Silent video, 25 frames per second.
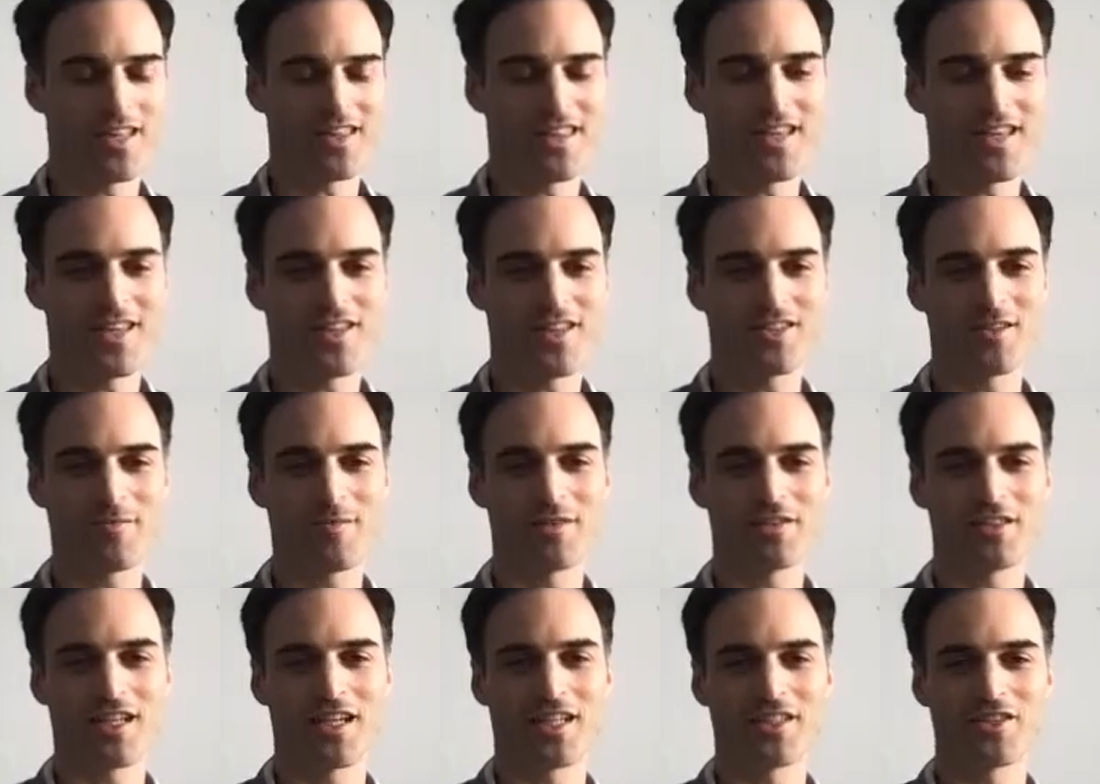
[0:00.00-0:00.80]
thank you so
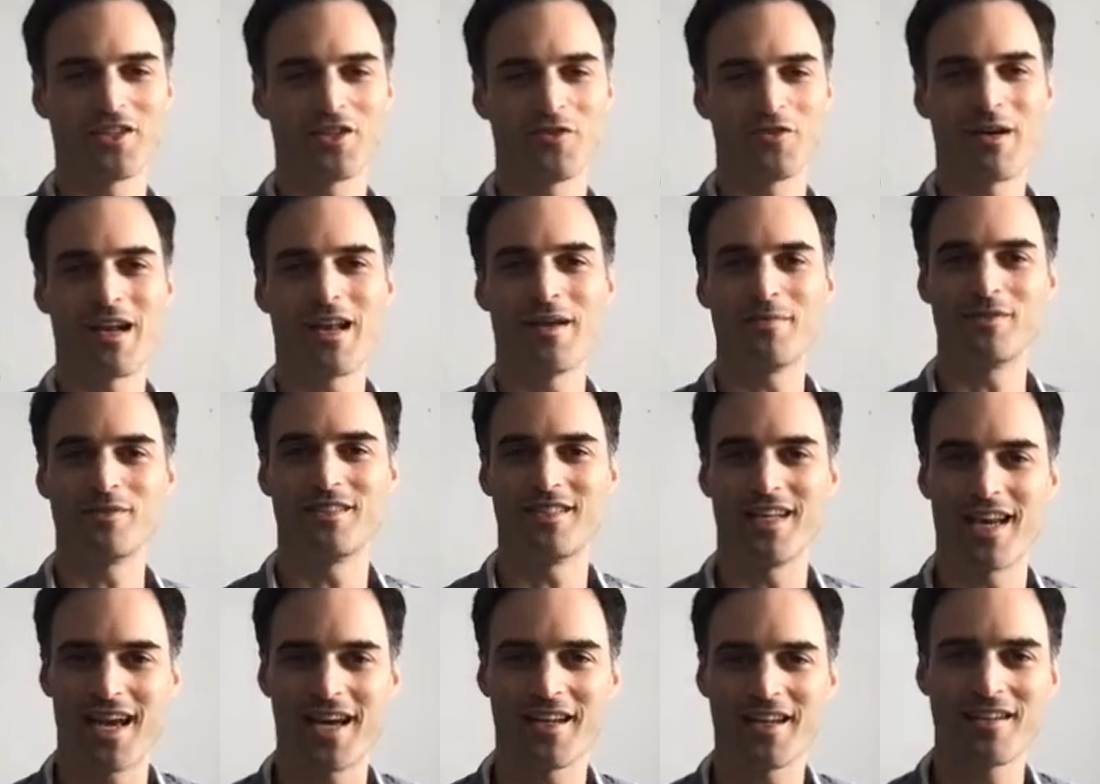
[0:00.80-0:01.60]
much, Alexander. My name is
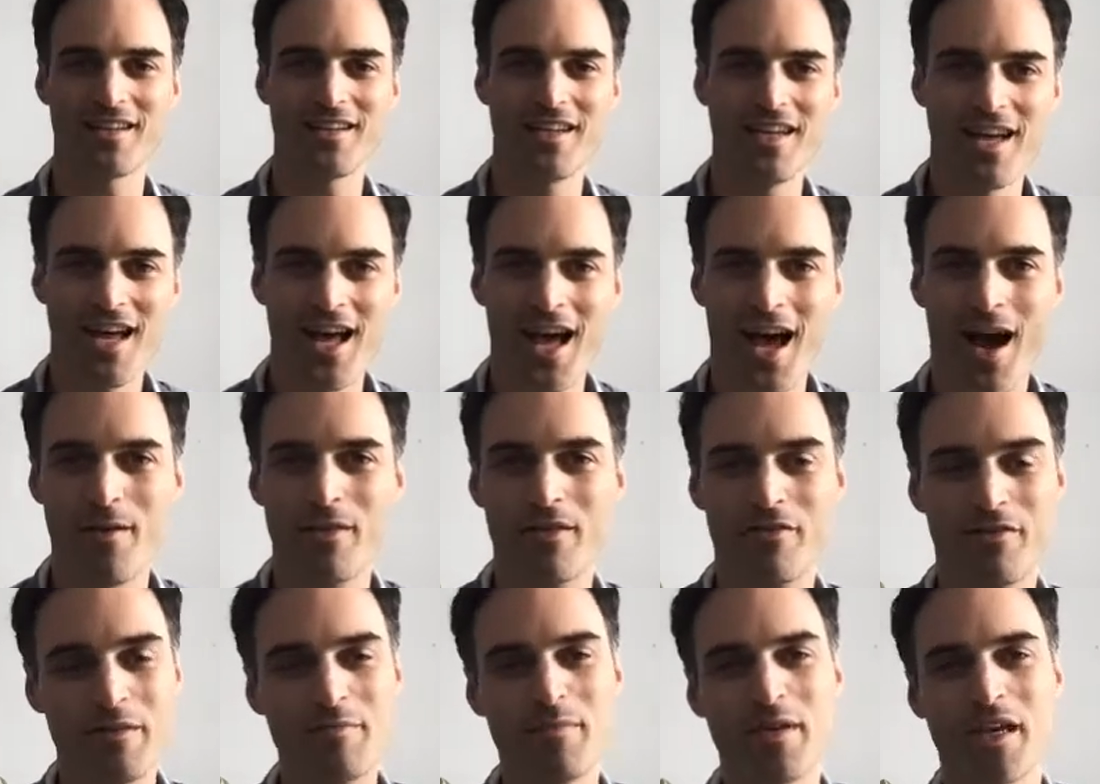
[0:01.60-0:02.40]
Dan. I'm
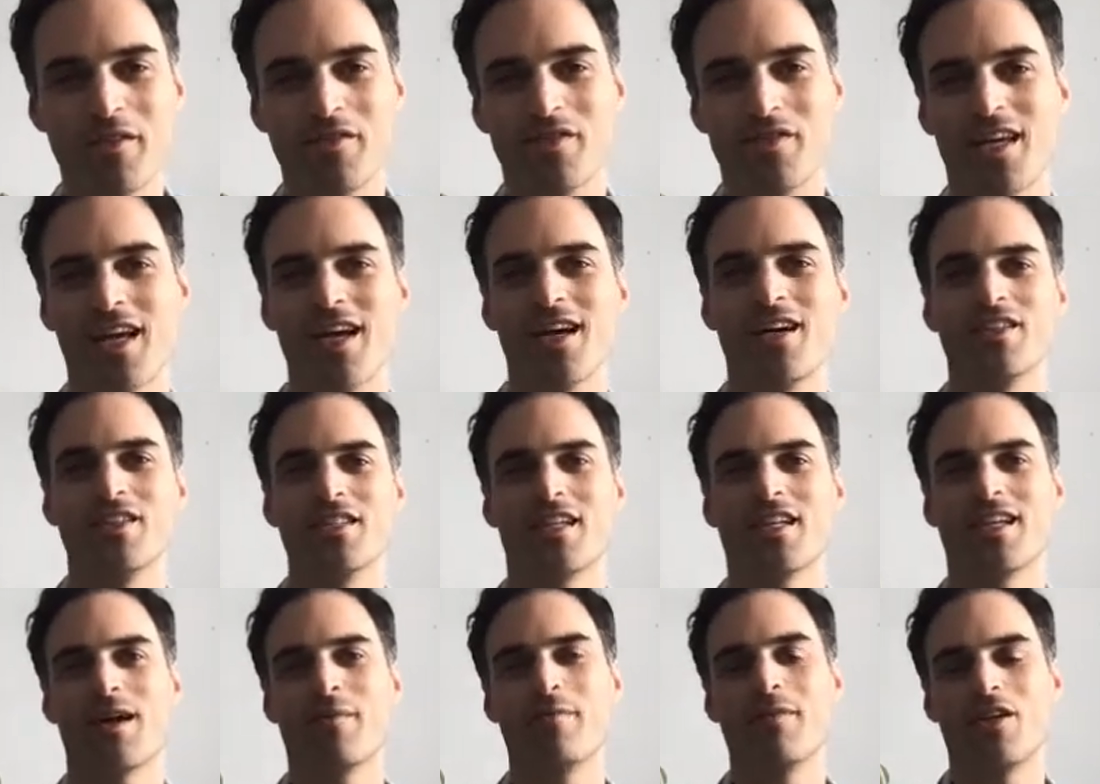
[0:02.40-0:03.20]
the VP of Sales
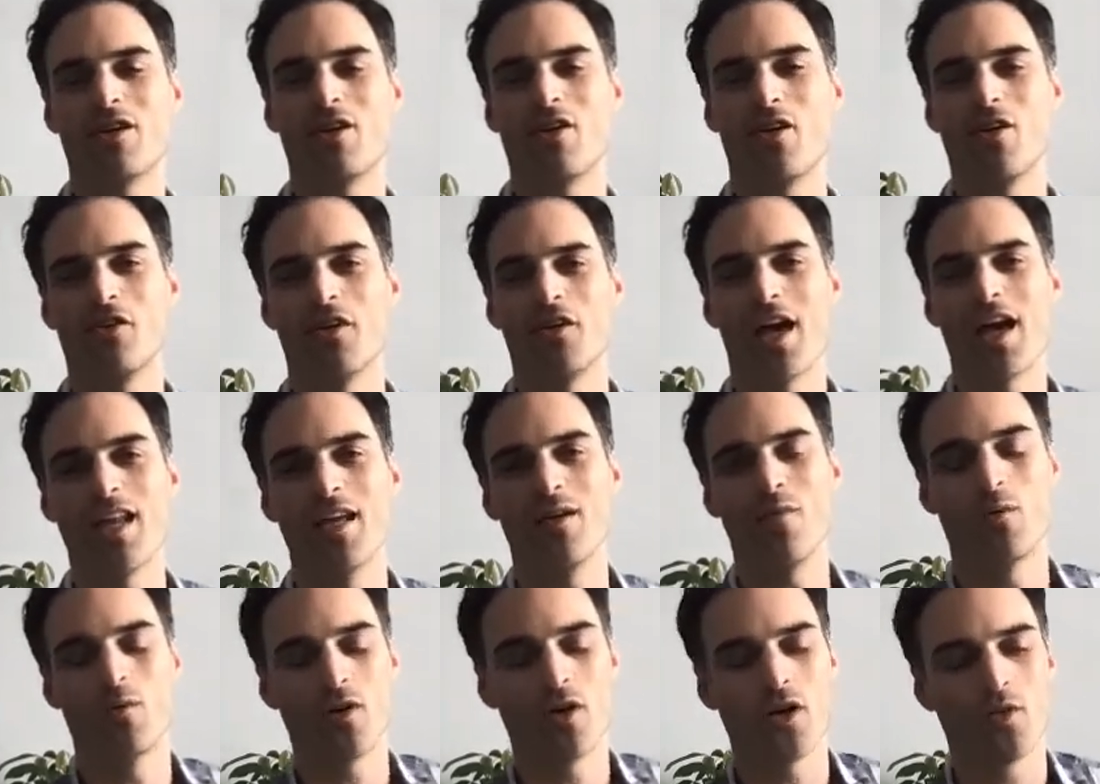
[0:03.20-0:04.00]
at a company called
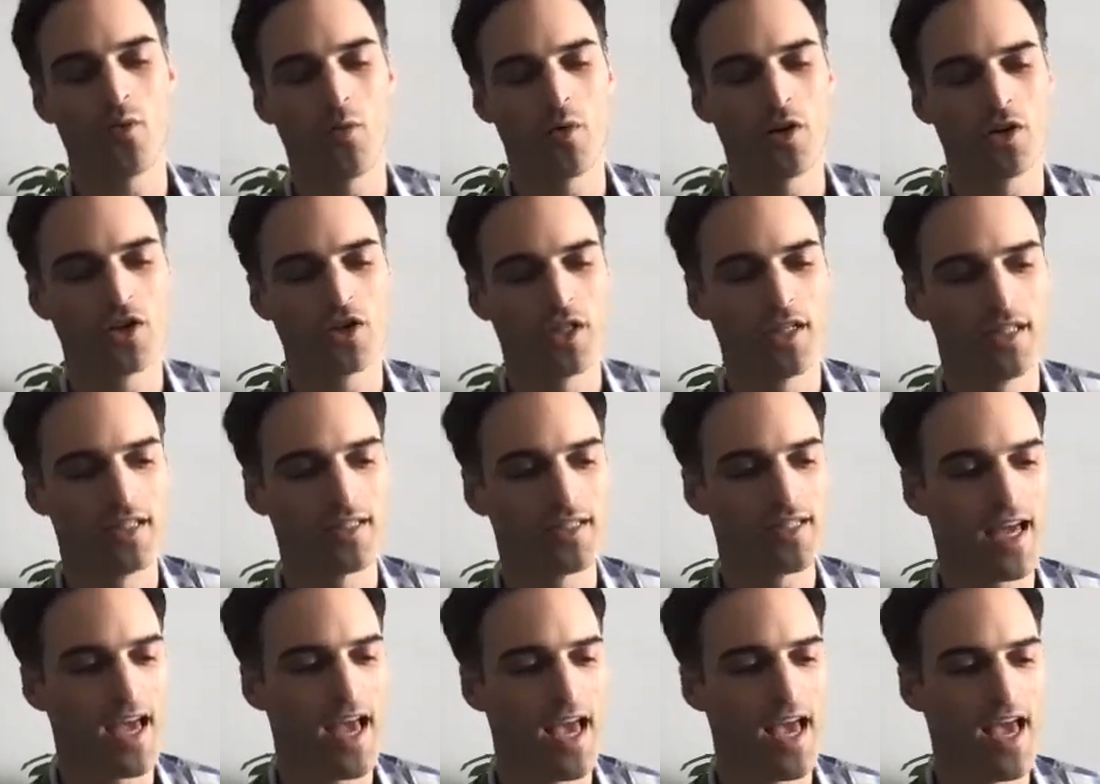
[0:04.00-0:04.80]
Anyword, which
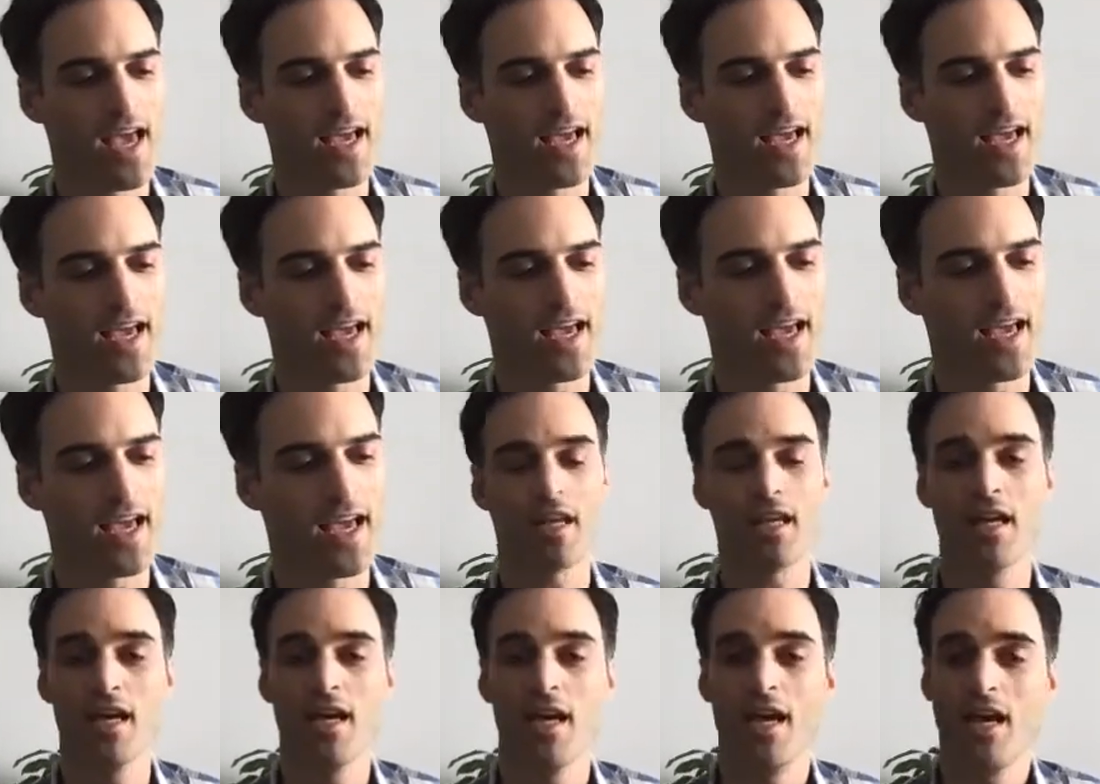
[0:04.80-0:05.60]
is a
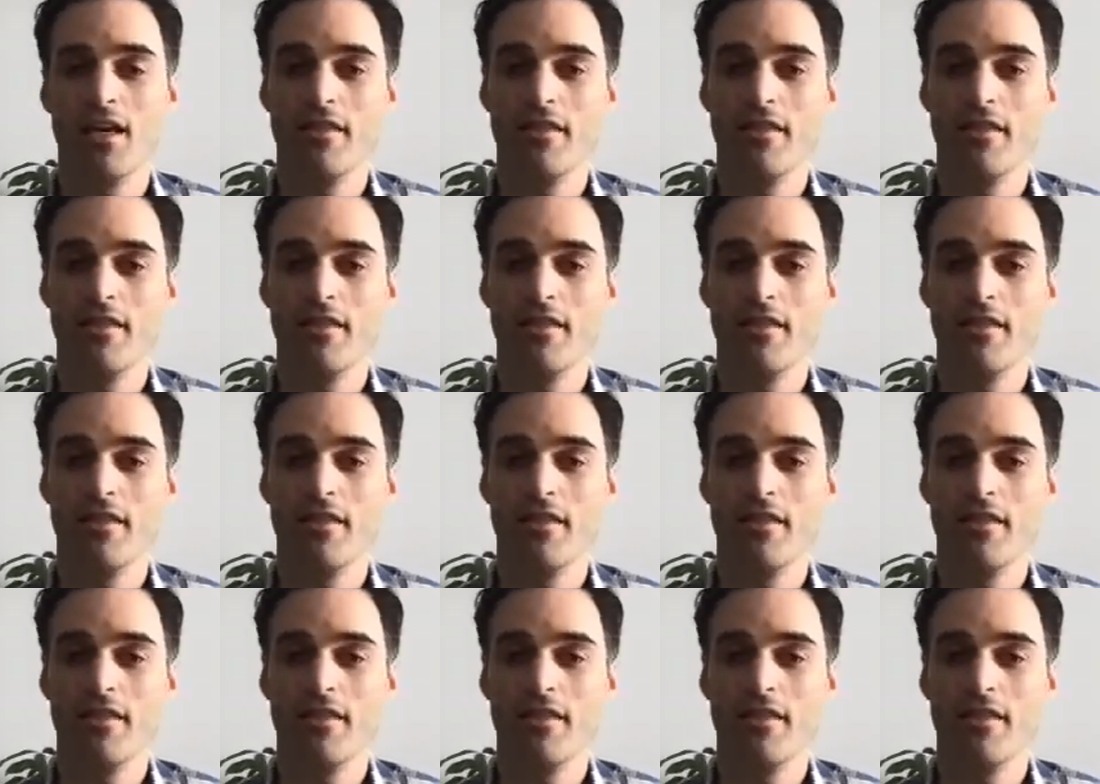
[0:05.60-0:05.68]
company